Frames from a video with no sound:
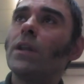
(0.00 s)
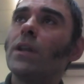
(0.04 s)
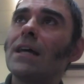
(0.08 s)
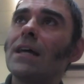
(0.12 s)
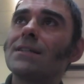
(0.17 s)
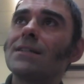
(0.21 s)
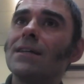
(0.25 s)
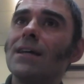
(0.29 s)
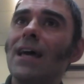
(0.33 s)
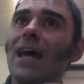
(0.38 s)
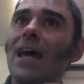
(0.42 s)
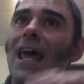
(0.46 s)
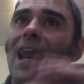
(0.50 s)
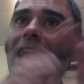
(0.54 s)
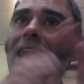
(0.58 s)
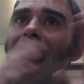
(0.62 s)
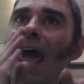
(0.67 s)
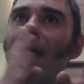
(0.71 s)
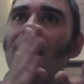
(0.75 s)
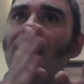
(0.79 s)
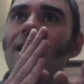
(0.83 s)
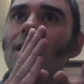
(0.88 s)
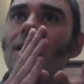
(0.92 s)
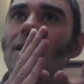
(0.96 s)
That's
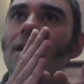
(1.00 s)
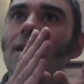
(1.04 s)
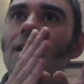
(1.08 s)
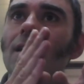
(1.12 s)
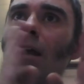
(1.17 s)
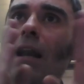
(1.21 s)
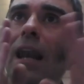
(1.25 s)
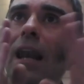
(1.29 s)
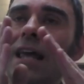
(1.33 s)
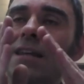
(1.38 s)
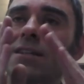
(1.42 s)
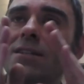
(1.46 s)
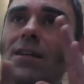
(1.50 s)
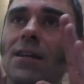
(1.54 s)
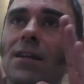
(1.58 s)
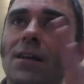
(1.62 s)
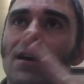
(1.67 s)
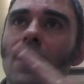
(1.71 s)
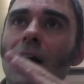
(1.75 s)
elect Classic